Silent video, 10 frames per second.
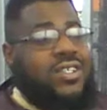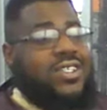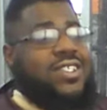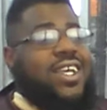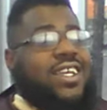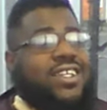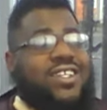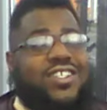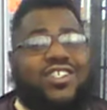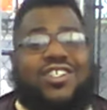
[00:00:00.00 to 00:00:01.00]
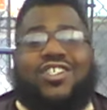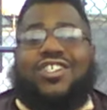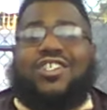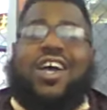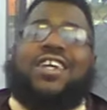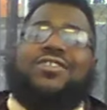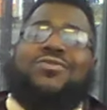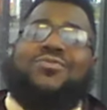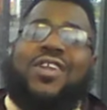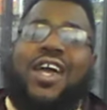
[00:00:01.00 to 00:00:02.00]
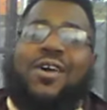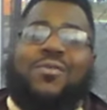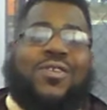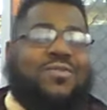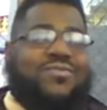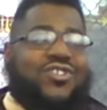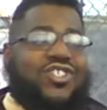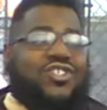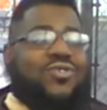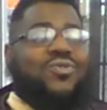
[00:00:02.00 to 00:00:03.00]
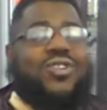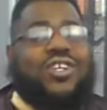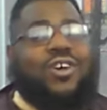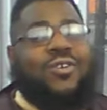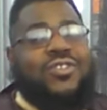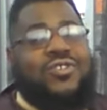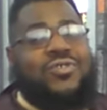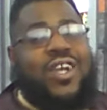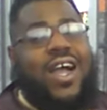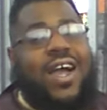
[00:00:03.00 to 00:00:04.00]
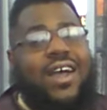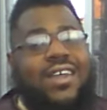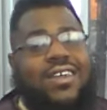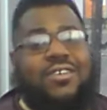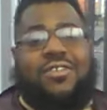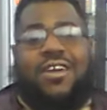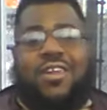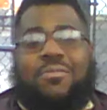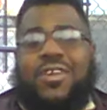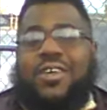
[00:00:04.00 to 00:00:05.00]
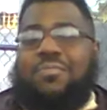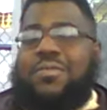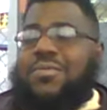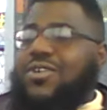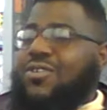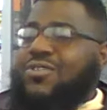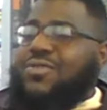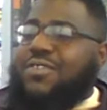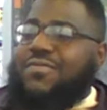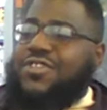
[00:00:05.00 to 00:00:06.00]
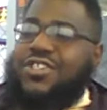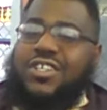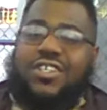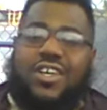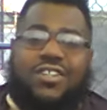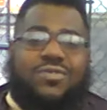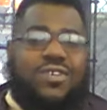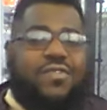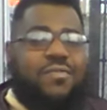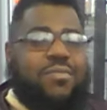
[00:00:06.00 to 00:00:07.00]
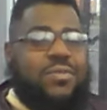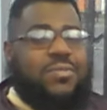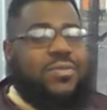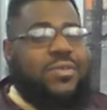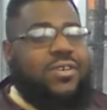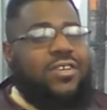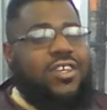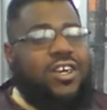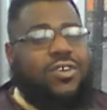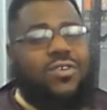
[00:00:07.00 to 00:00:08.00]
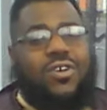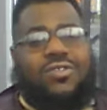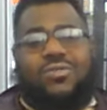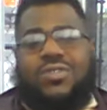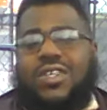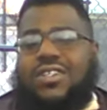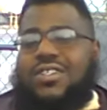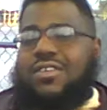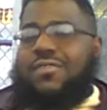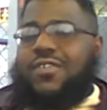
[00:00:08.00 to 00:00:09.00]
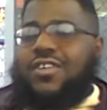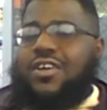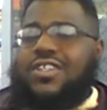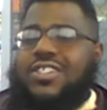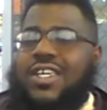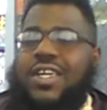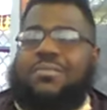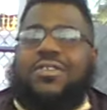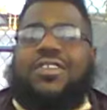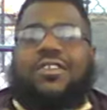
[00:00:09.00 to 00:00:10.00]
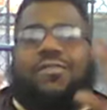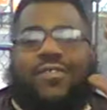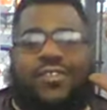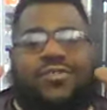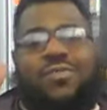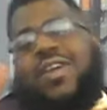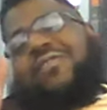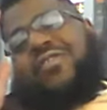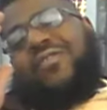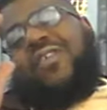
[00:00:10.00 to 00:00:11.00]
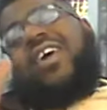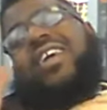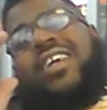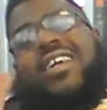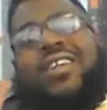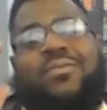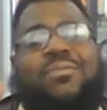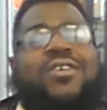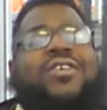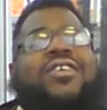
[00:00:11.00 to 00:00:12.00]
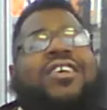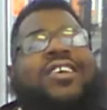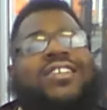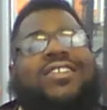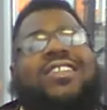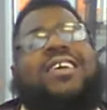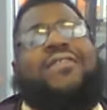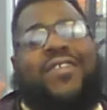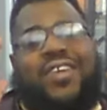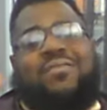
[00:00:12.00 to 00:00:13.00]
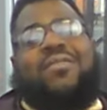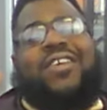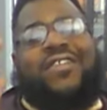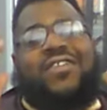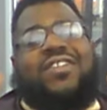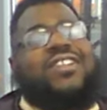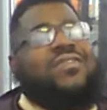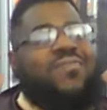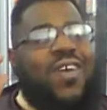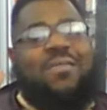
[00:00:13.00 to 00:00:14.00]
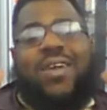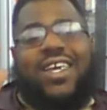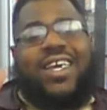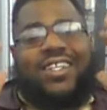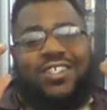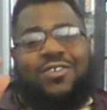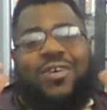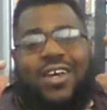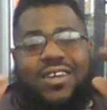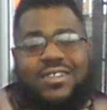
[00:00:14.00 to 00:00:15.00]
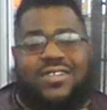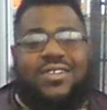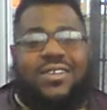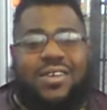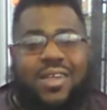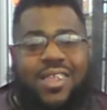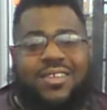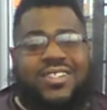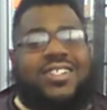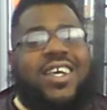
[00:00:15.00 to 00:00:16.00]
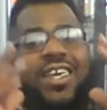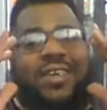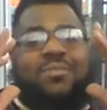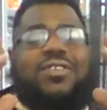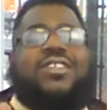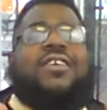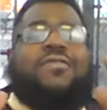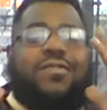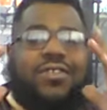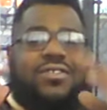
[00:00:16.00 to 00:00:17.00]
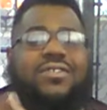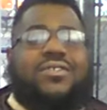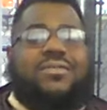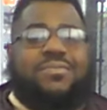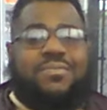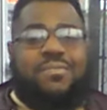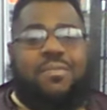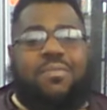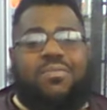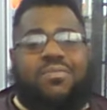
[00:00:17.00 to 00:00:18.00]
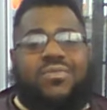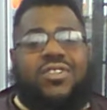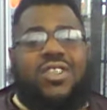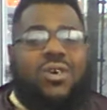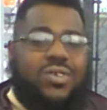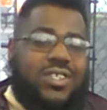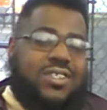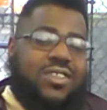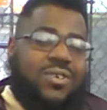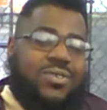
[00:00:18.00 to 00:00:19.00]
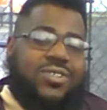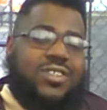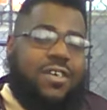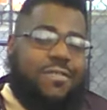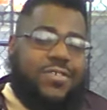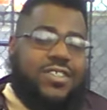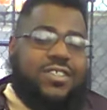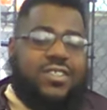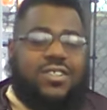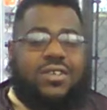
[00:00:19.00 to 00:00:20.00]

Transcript: Cause then, cause, cause she in high school now, when it was just cool to go in junior high. You know what I mean? People go through different shit. Y'all two different people. Y'all gonna go through things different. Y'all the same but different. You're waving your right hand in the mirror the left hand maybe right back at your ass. Same but different. Notice those differences.